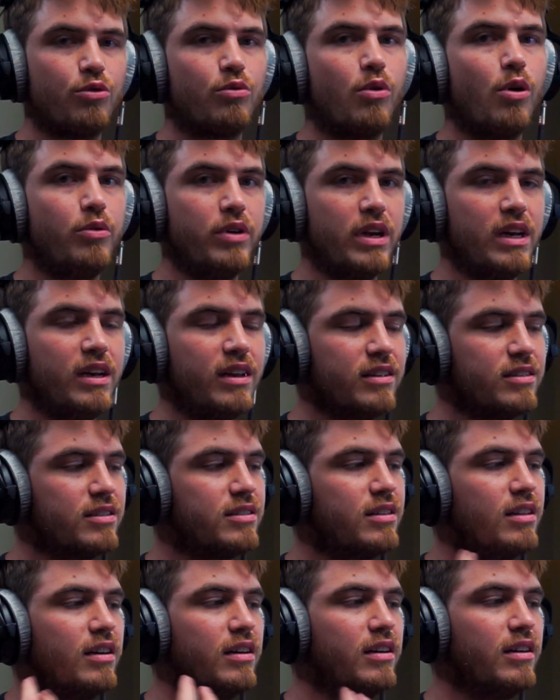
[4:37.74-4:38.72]

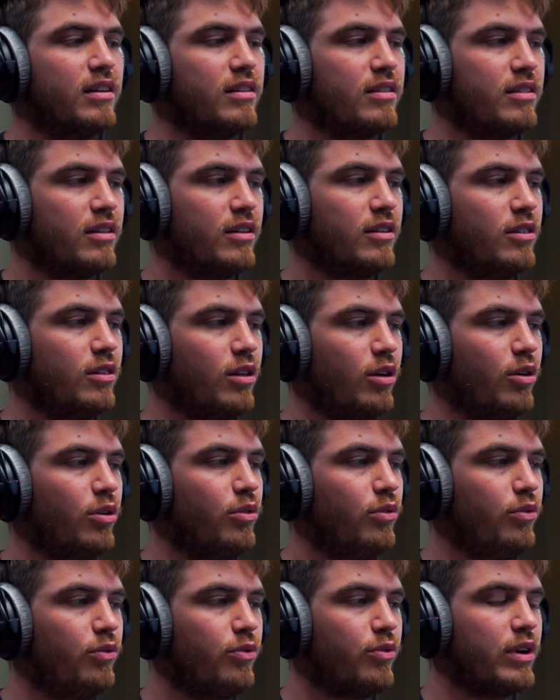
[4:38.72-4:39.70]
throatiness, the
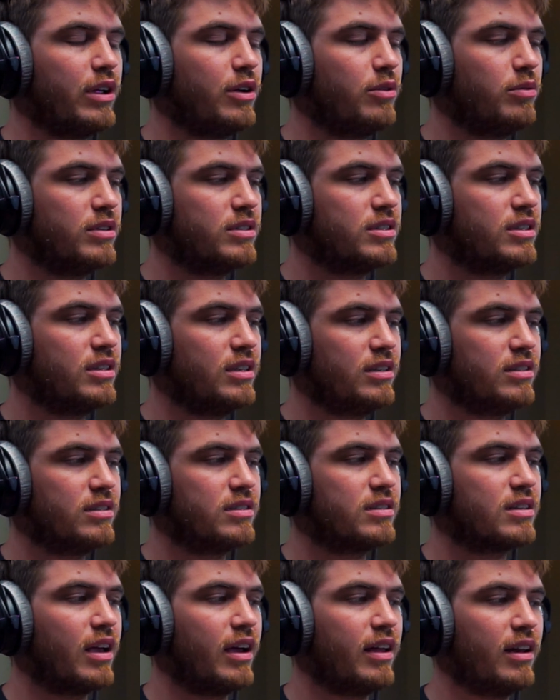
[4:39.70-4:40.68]
low
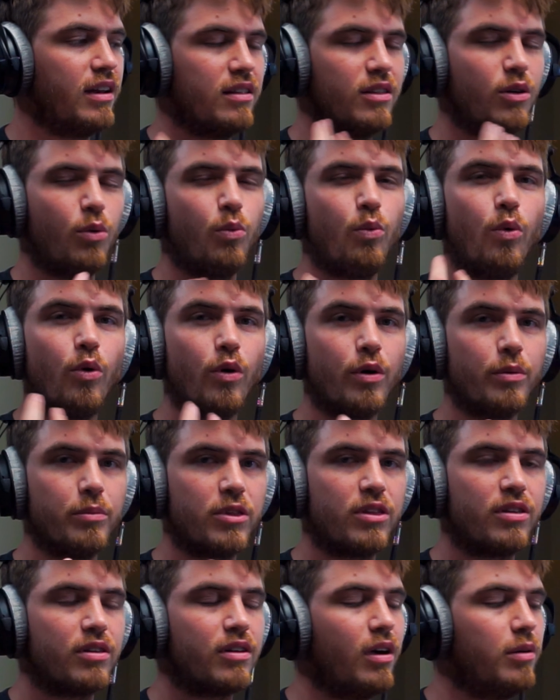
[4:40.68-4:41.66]
frequencies, kind of the
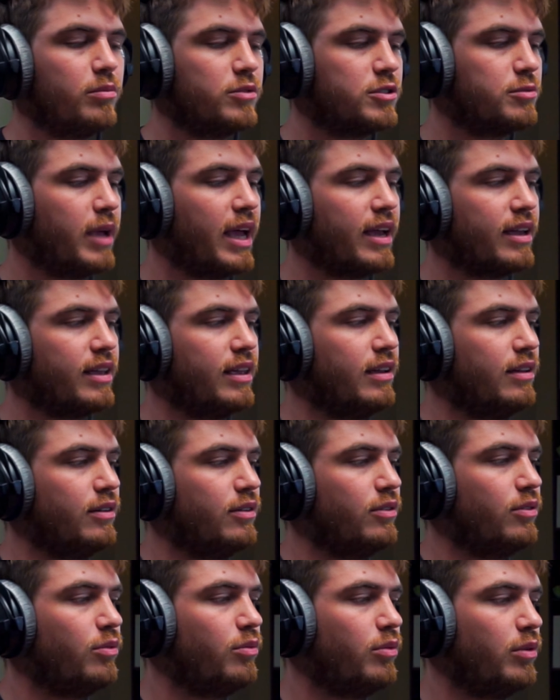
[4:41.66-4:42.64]
warmth comes back
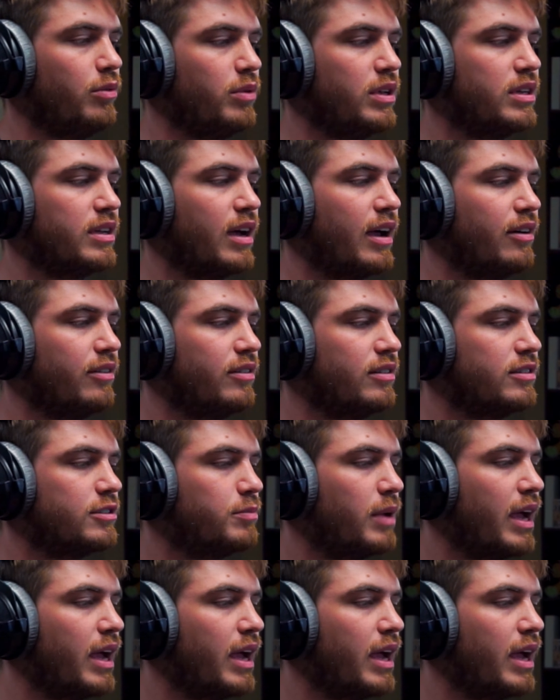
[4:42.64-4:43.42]
in when we dial this